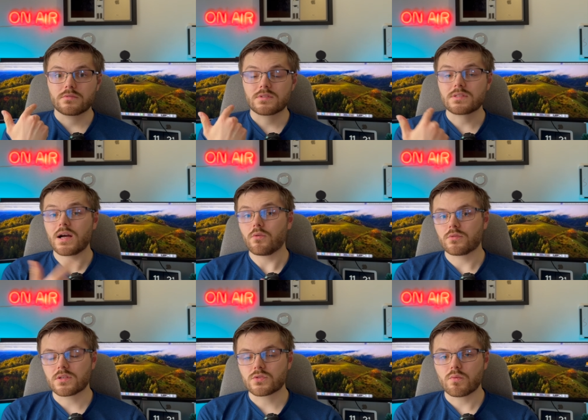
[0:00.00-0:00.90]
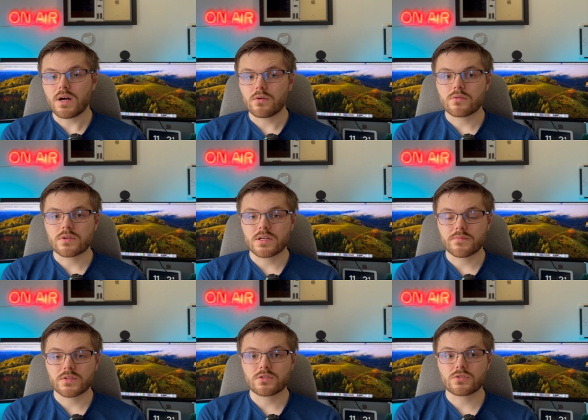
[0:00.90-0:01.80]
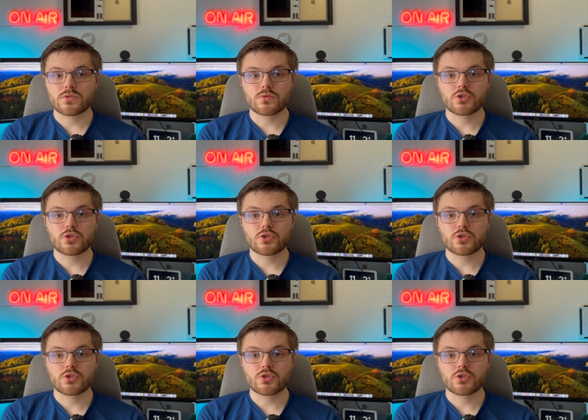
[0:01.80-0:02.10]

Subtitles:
sound as well, just to